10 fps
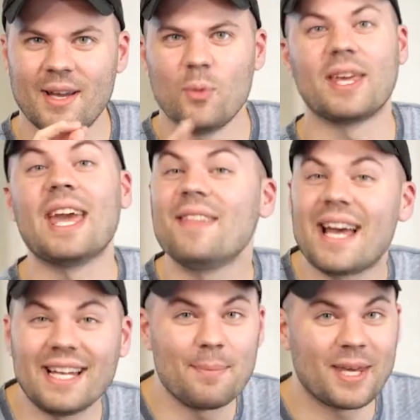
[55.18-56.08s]
We gave it
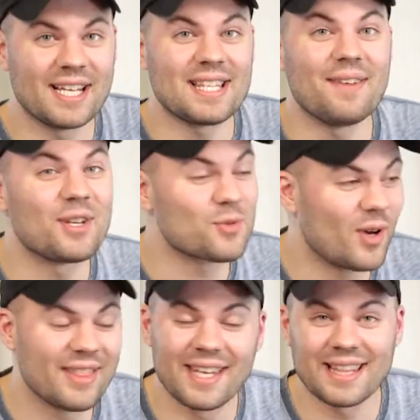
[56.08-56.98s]
that name because if there's
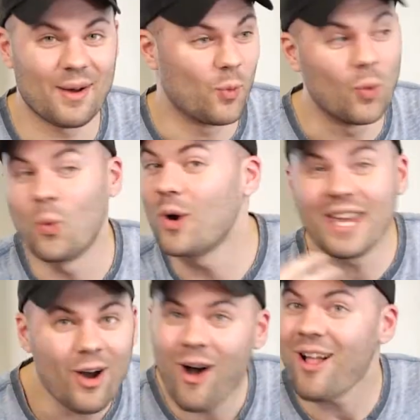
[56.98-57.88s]
one thing that
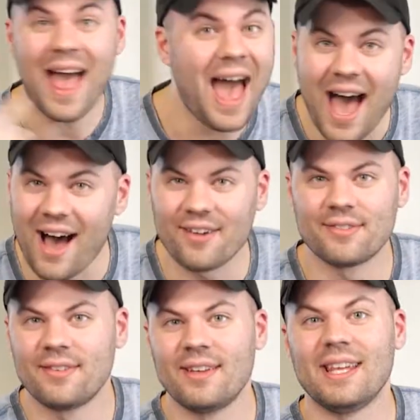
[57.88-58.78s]
we all have,
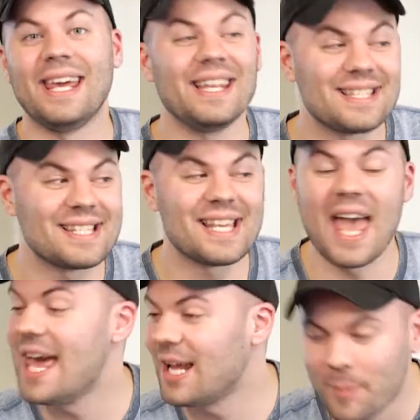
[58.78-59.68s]
it's
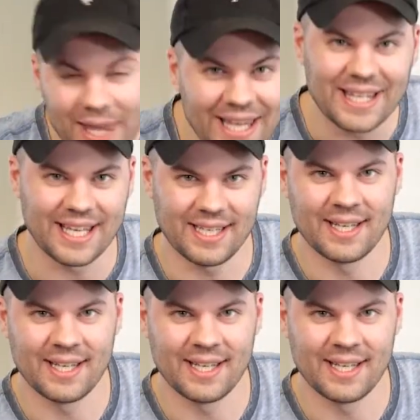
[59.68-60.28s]
an opinion.